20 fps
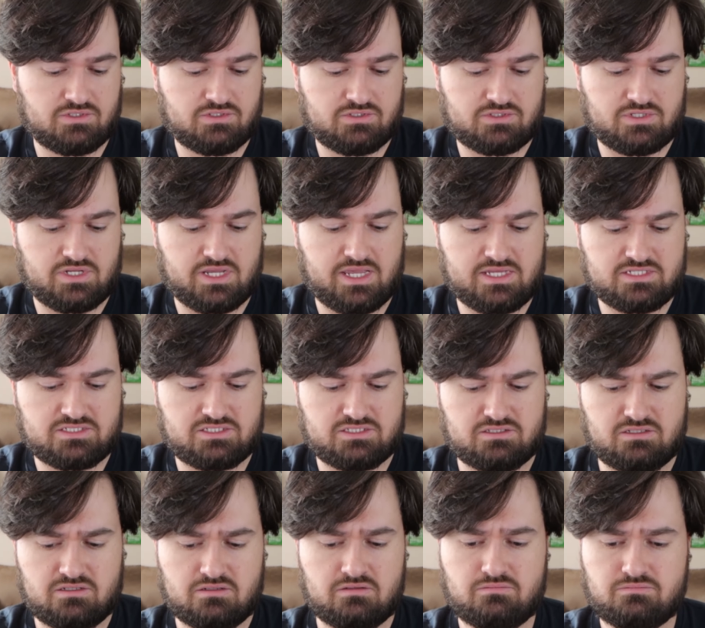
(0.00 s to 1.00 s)
So I guess
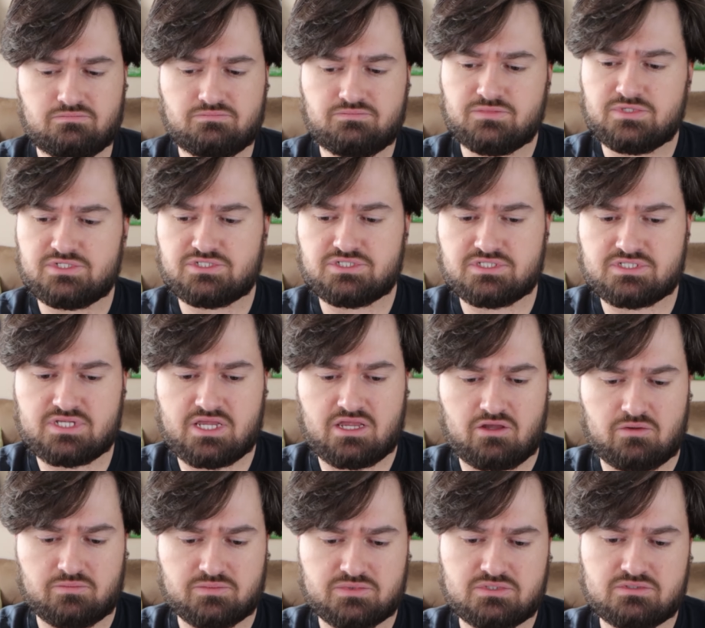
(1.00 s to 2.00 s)
this just
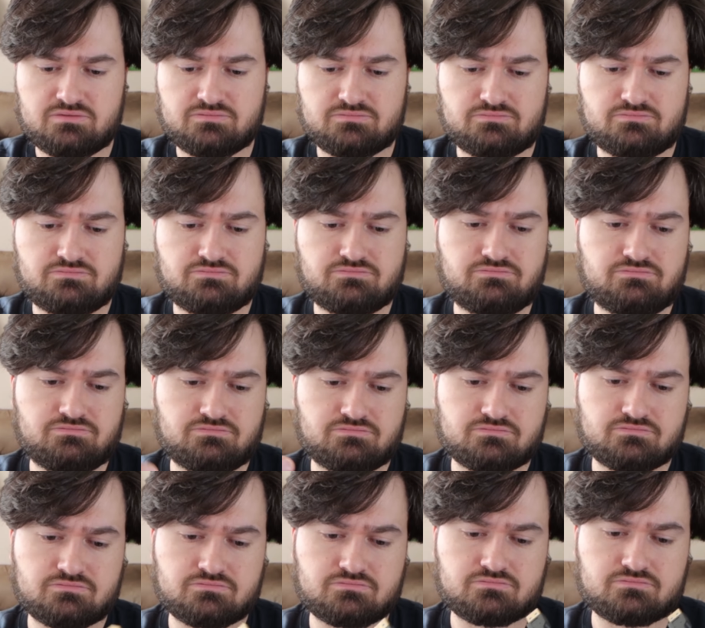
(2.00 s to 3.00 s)
helps.
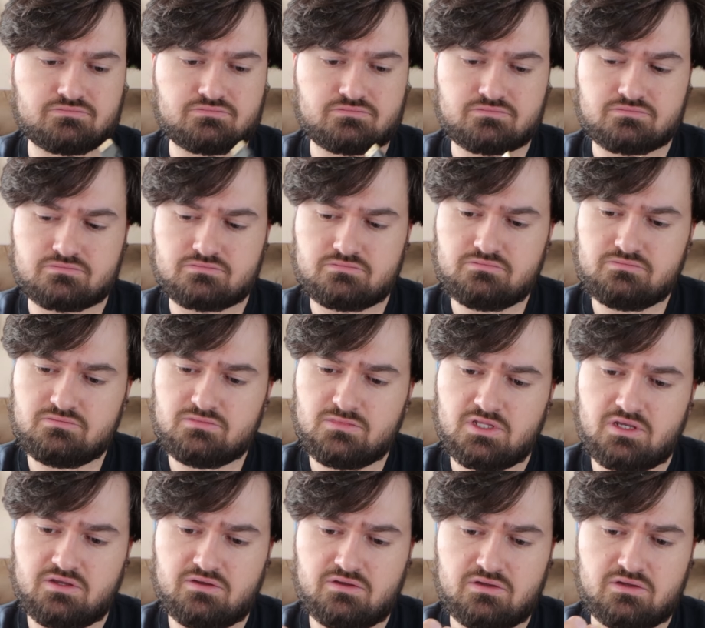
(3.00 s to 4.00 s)

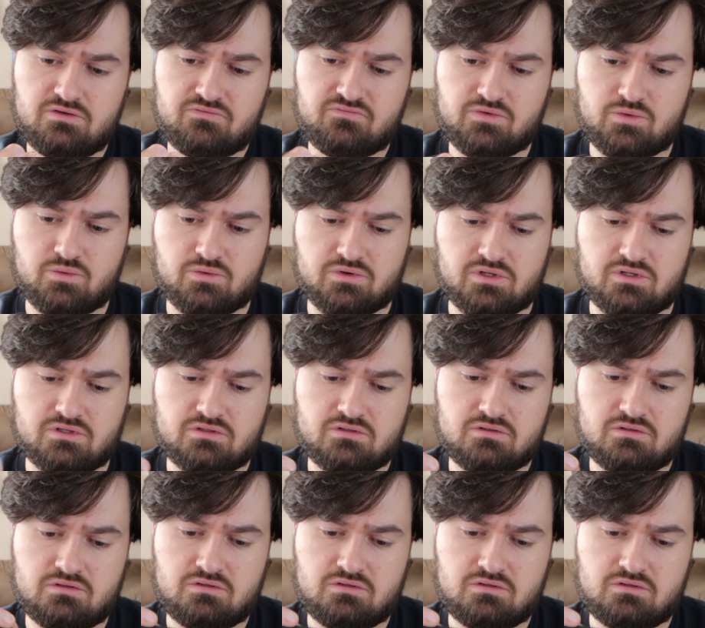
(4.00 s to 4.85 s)
If you want to